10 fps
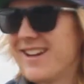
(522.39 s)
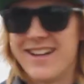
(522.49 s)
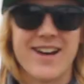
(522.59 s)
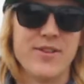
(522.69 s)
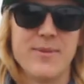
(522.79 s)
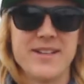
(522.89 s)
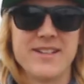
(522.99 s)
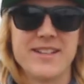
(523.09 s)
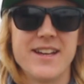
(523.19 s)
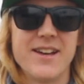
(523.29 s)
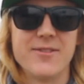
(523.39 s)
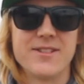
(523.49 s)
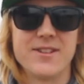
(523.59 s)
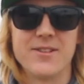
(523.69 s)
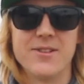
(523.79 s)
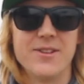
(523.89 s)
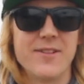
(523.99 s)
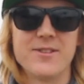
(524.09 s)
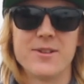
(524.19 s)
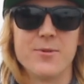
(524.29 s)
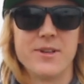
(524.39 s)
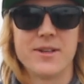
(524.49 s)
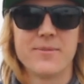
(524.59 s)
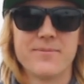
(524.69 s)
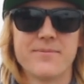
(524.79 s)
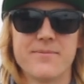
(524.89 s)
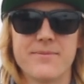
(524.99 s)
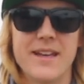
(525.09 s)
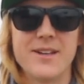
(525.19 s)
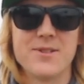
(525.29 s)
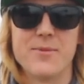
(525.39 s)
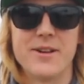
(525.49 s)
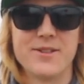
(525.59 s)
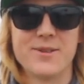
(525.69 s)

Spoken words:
and have an amazing day every single week. Thank you so much.